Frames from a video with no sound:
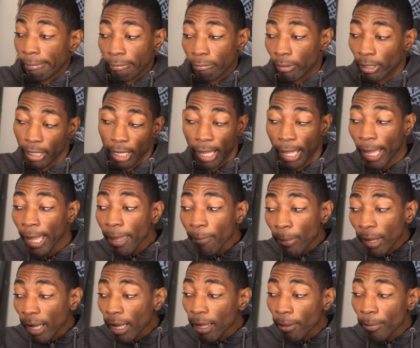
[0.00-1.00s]
Would I
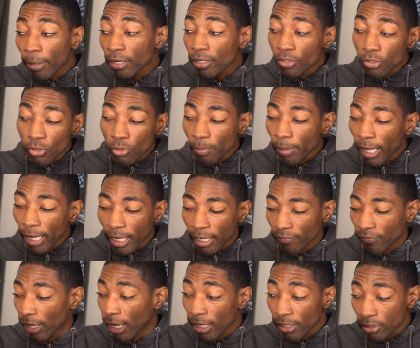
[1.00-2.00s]
buy a MetaZoo
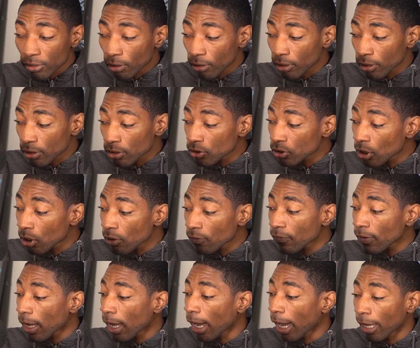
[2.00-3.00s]
pack if I saw it on the
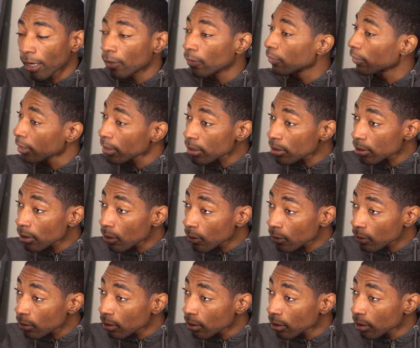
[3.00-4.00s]
shelf? I don't think
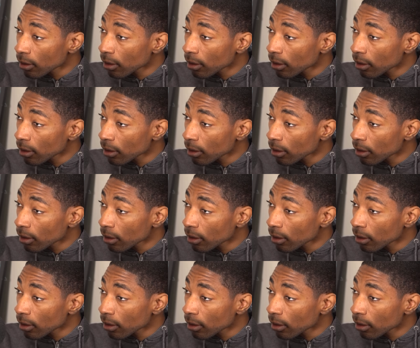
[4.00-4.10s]
so.